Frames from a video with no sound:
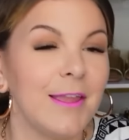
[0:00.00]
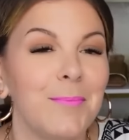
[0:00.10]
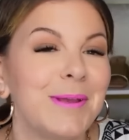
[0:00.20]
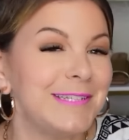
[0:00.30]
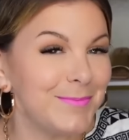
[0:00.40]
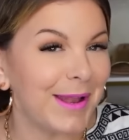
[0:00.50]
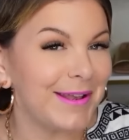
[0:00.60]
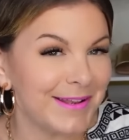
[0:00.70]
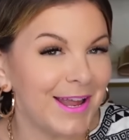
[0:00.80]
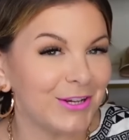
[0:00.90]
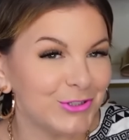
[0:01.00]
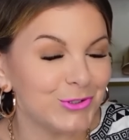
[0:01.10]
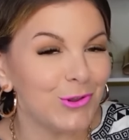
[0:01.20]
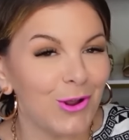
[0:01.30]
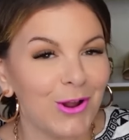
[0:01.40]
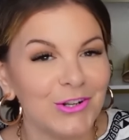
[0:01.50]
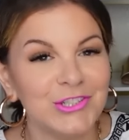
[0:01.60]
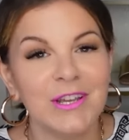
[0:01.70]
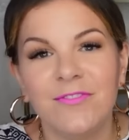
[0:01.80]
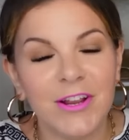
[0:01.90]
Yep, I did mine in an extra large,
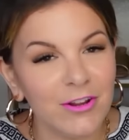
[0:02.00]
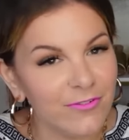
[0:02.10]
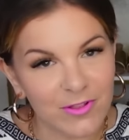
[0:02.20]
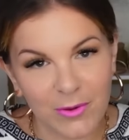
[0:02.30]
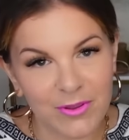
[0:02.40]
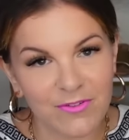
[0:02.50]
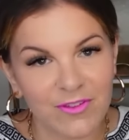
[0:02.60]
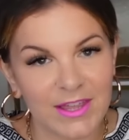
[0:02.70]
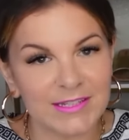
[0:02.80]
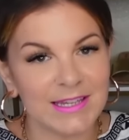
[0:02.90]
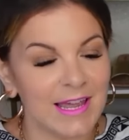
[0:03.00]
very flowy fit.